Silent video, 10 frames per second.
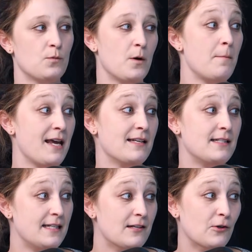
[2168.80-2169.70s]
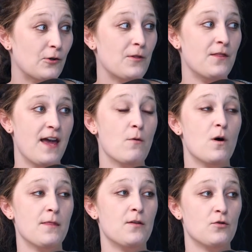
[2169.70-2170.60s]
want to make a deal. They
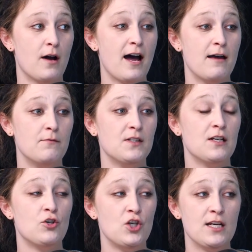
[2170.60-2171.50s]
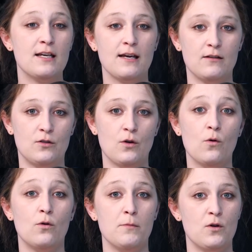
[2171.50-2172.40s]
want the drives. She can get
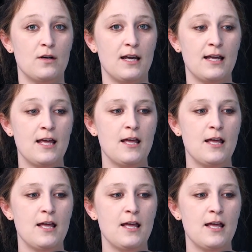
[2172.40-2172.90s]
total immunity.